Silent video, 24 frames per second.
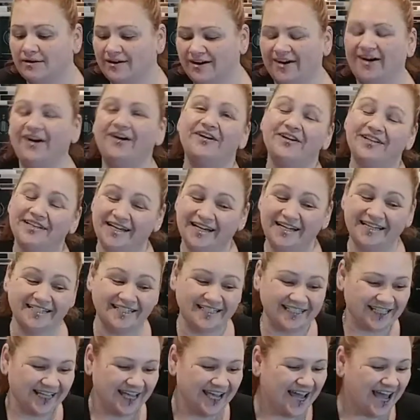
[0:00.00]
Oh, it does.
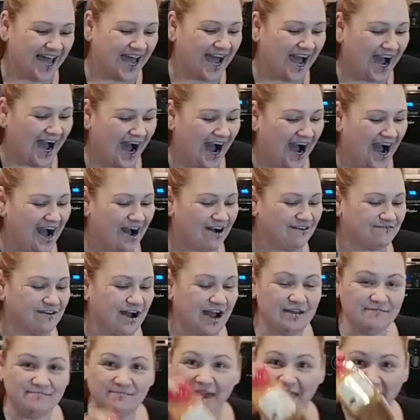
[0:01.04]

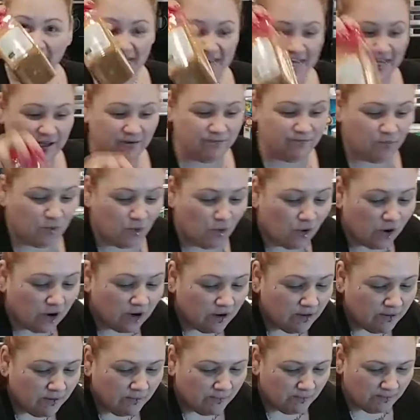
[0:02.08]
I may need
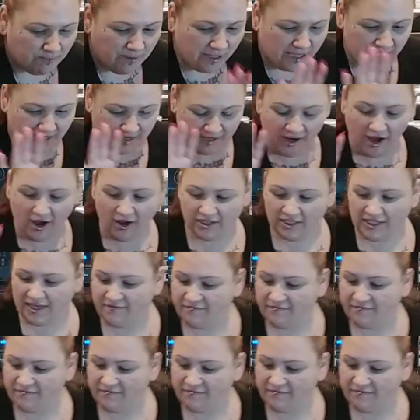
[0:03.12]
more, but I'll